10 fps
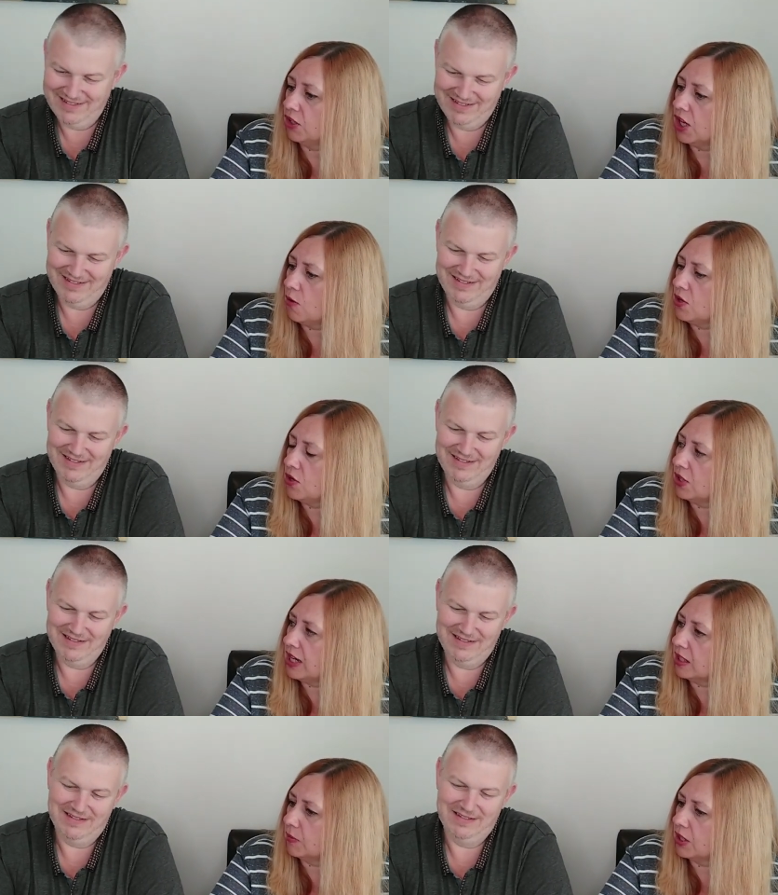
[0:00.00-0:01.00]
Speaker 1: and you know when you
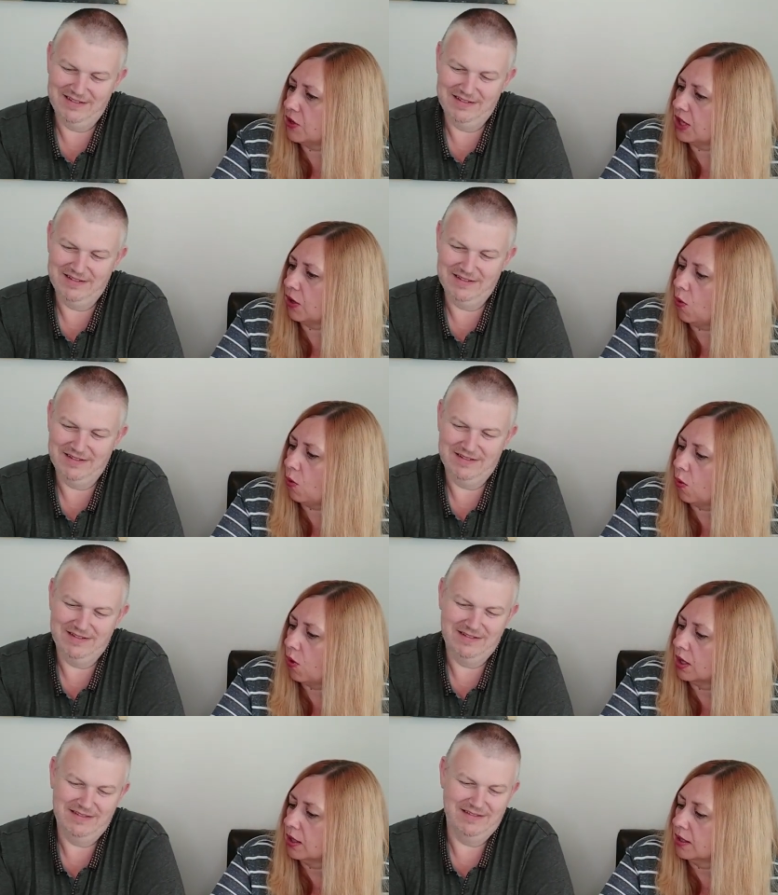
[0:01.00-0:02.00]
see something and you think,
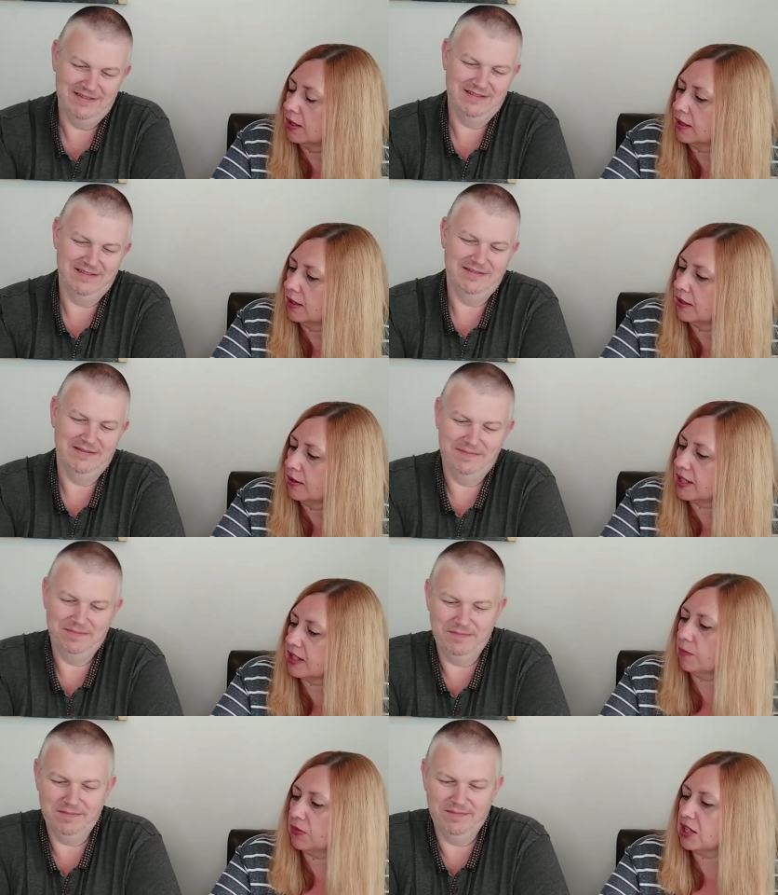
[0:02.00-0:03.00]
oh,
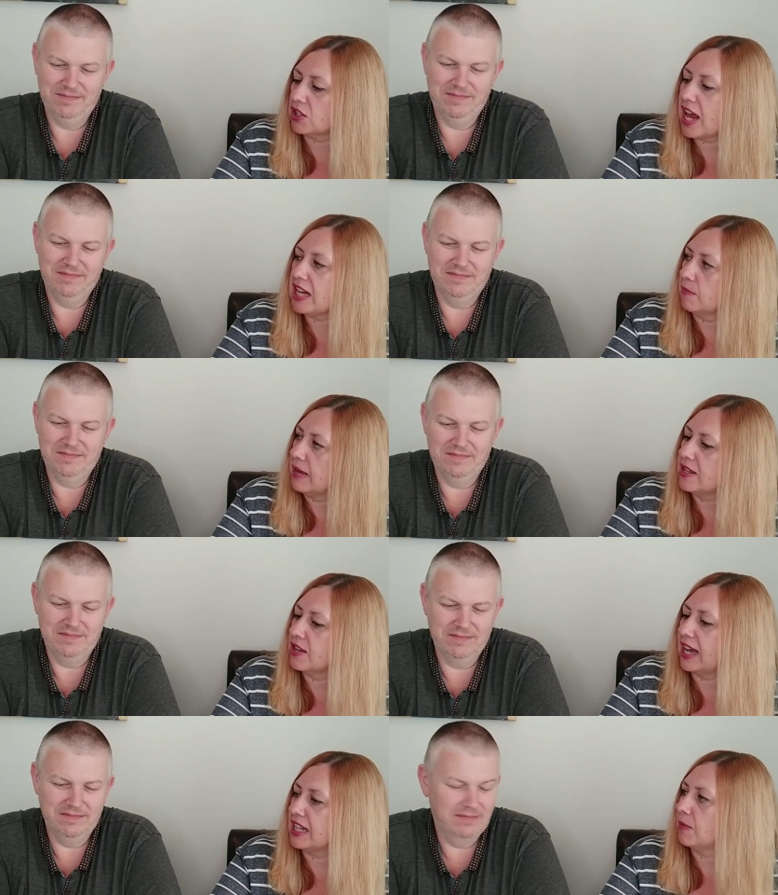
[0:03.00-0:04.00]
there's something telling
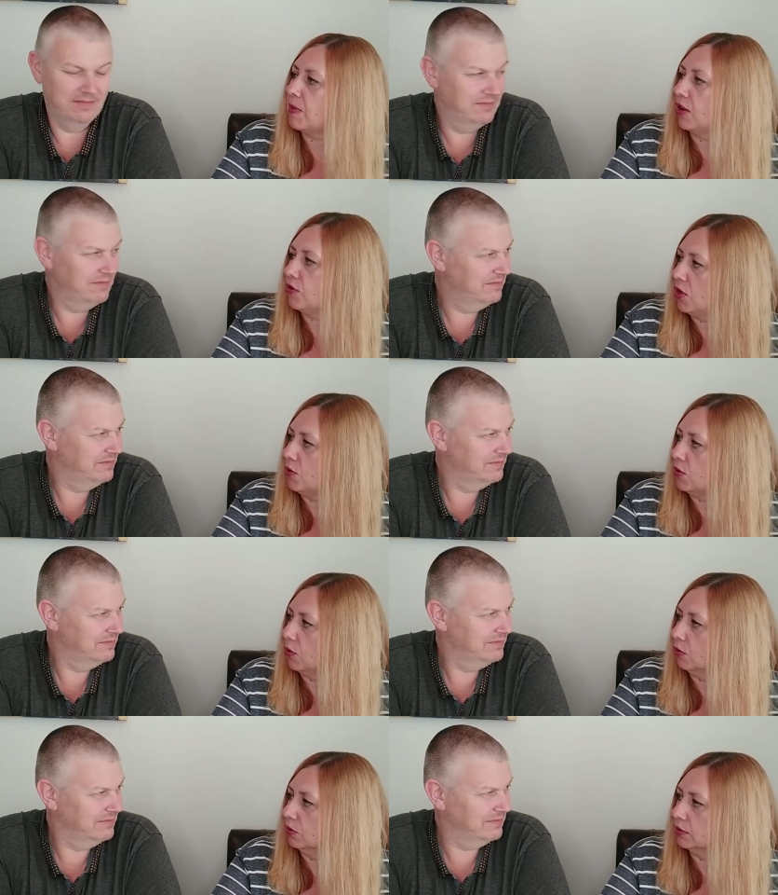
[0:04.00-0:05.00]
me that that's a bit unusual,